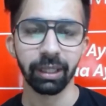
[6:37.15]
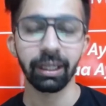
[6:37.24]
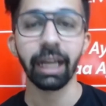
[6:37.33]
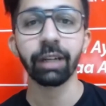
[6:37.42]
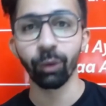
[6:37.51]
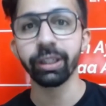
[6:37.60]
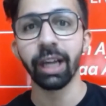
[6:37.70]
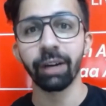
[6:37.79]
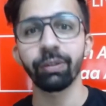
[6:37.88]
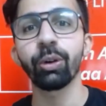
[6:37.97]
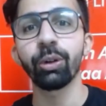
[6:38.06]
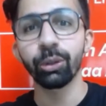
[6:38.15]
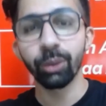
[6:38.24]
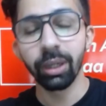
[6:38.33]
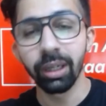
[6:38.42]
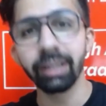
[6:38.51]
Like, what are we going
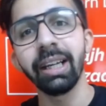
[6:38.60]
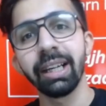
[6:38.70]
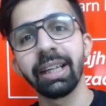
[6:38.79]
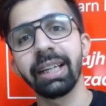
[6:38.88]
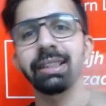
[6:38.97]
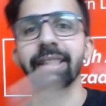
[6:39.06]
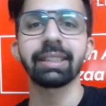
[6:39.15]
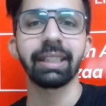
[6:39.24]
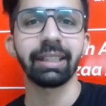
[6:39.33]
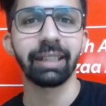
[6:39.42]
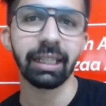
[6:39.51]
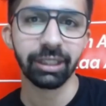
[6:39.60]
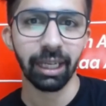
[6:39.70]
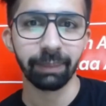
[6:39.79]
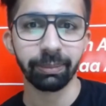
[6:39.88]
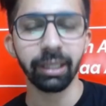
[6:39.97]
to learn in this entire
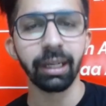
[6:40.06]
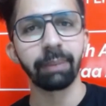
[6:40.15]
chapter?